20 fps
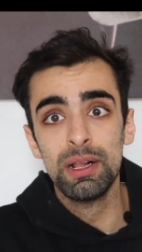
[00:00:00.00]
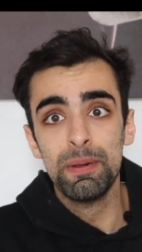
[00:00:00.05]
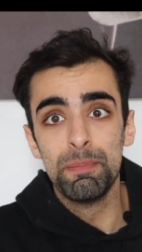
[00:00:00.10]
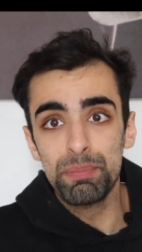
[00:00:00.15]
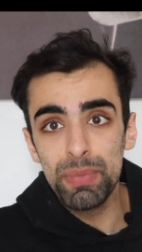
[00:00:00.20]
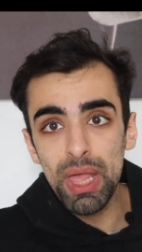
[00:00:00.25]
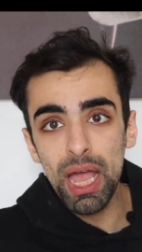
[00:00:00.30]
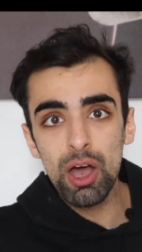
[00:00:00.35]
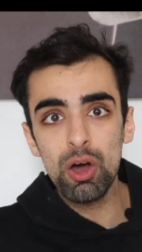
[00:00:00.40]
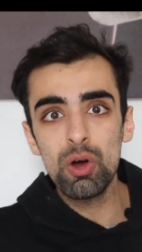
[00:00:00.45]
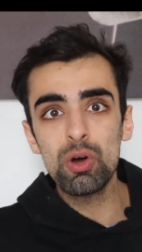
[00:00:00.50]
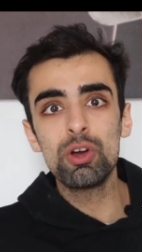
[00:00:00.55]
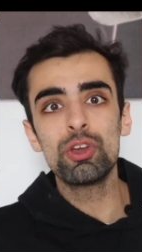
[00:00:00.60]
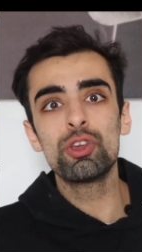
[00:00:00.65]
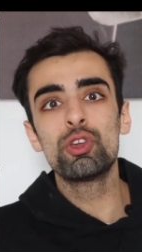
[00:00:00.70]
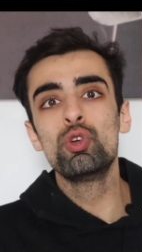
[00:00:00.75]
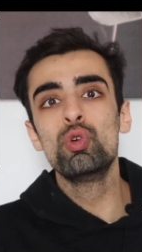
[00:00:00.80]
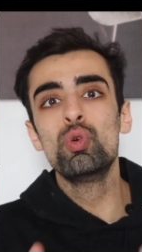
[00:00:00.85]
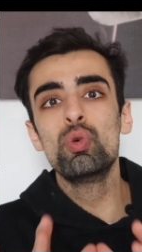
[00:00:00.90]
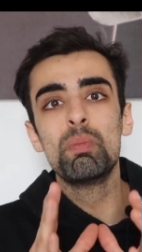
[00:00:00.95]
Now,
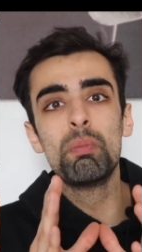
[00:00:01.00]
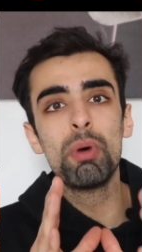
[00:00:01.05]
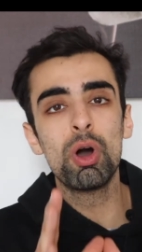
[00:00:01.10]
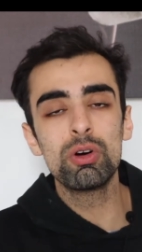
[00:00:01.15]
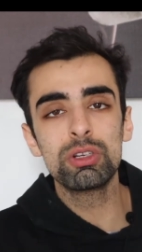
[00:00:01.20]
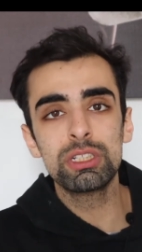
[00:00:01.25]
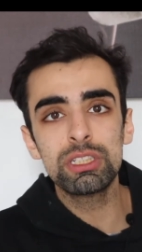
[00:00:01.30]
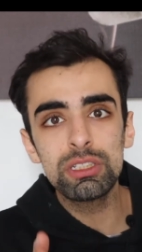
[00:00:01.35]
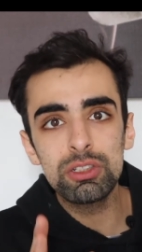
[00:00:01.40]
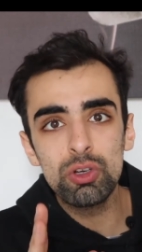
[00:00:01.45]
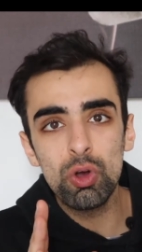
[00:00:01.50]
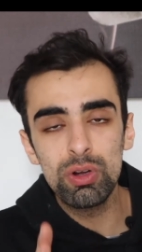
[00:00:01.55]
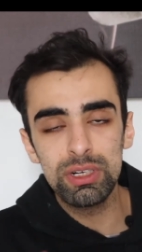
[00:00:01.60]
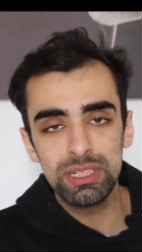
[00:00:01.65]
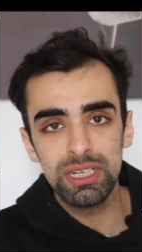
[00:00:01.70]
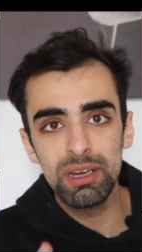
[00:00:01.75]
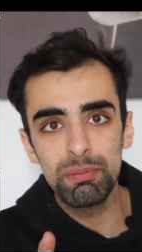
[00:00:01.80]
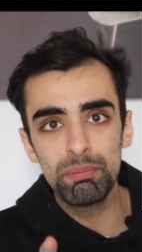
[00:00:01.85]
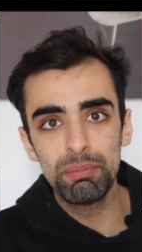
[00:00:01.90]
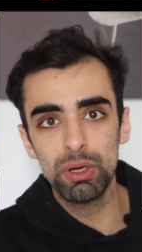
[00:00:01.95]
you most
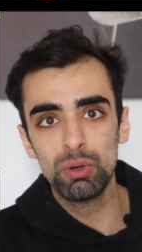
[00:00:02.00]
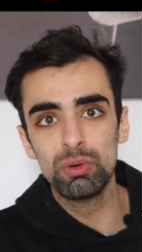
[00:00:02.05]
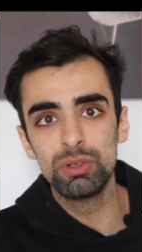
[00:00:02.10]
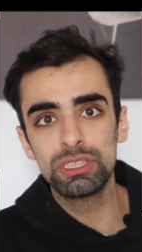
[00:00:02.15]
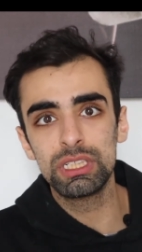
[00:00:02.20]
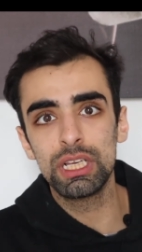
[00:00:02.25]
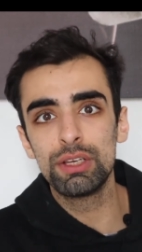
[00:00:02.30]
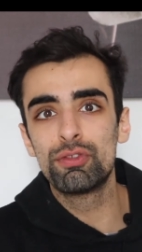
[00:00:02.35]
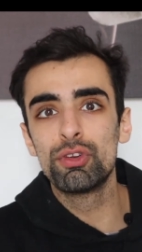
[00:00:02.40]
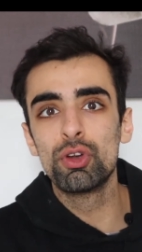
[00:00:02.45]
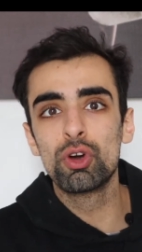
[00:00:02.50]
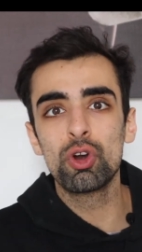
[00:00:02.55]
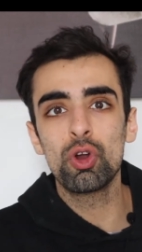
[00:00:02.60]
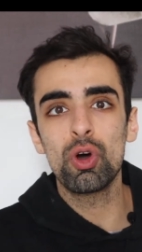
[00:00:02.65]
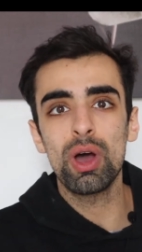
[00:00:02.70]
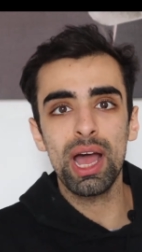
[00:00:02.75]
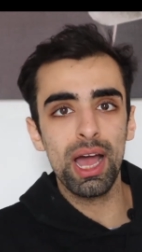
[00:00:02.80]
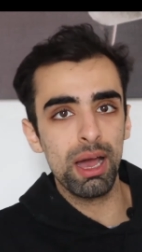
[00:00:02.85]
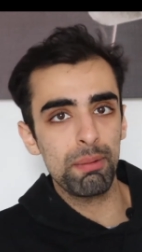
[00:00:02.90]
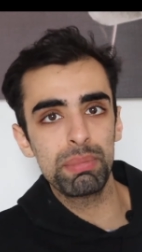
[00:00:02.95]
content mills, if you're
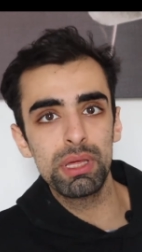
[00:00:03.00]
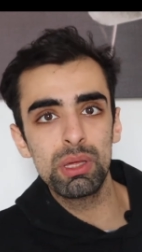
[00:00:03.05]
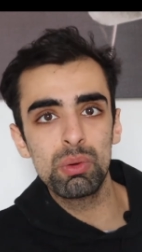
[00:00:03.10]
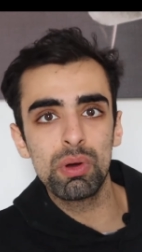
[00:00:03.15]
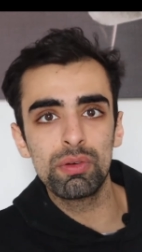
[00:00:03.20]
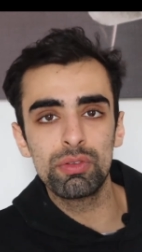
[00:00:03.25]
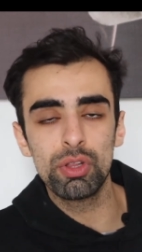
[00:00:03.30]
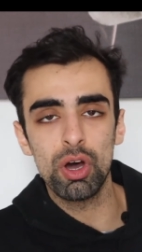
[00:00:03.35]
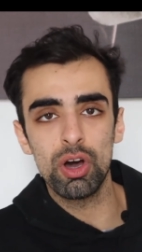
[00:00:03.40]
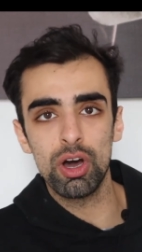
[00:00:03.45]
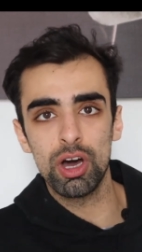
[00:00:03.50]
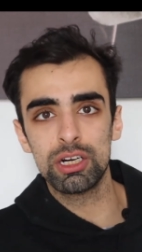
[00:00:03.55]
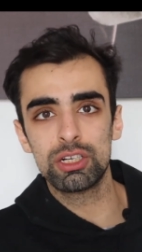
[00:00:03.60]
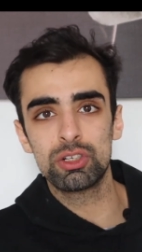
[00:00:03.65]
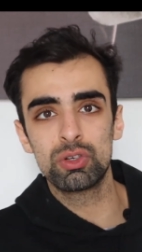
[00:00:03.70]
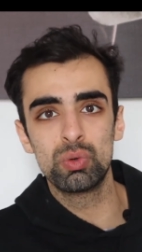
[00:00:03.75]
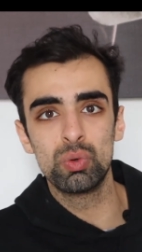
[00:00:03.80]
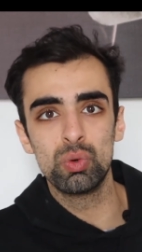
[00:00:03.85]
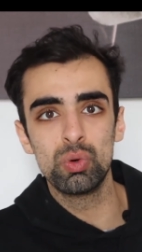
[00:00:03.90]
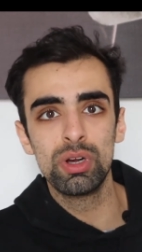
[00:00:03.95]
not happy with the
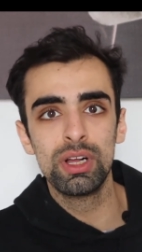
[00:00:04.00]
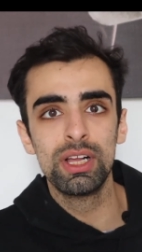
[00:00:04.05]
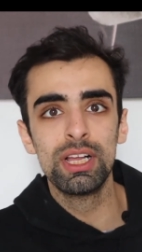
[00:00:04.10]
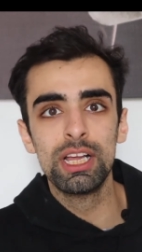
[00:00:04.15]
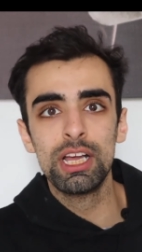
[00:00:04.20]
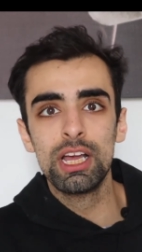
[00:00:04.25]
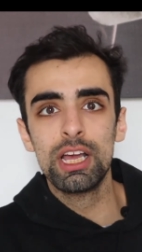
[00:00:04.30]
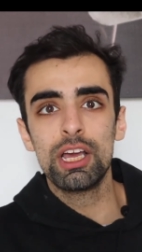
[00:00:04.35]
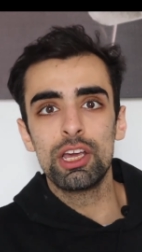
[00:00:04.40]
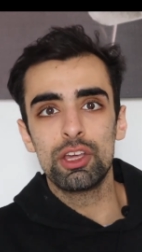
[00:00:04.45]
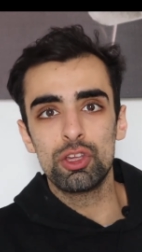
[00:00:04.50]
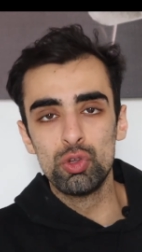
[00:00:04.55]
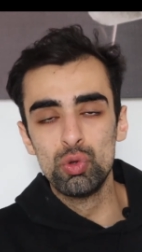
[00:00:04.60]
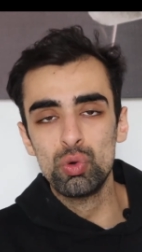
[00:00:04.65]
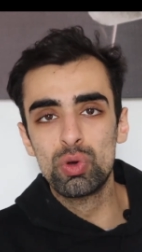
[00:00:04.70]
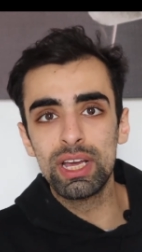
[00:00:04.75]
article, you